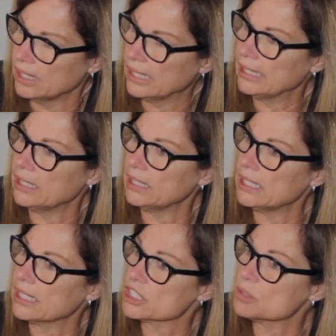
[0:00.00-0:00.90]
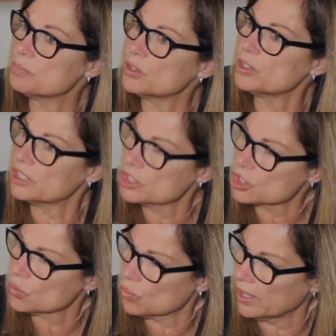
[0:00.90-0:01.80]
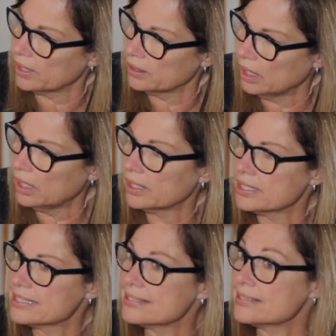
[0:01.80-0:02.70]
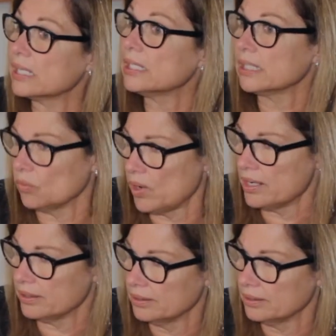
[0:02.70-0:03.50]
in an experiential way, not a selling way.